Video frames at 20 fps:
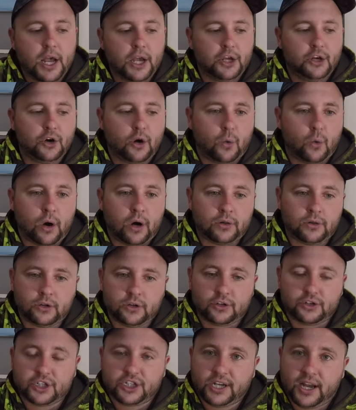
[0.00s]
you don't want
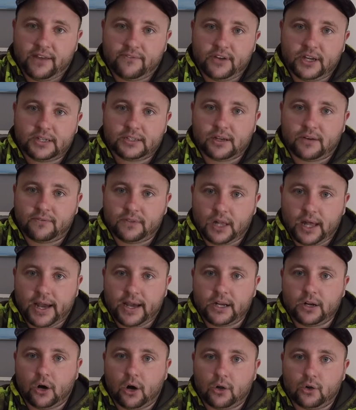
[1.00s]
little shavings of
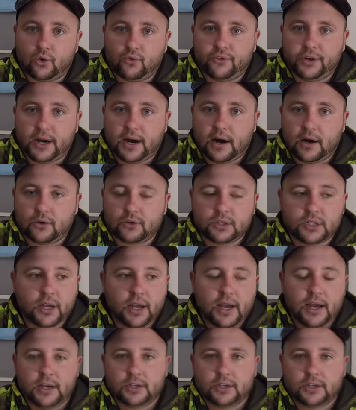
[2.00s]
lead all over your house.